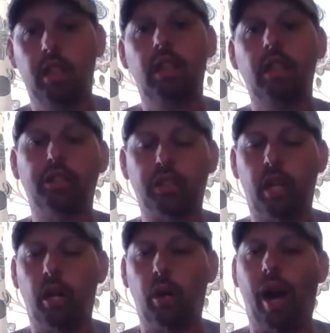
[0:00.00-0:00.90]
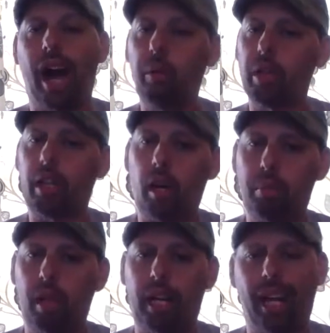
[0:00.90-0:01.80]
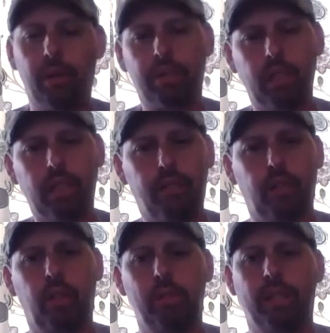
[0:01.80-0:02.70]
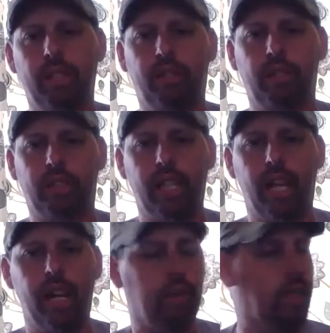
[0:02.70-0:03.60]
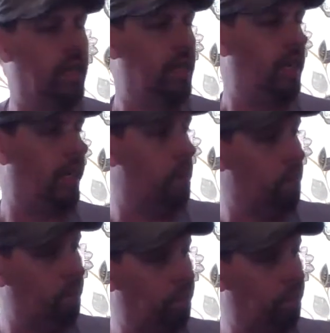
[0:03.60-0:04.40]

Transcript: So I want it all plain. I was looking for a little bit different sound than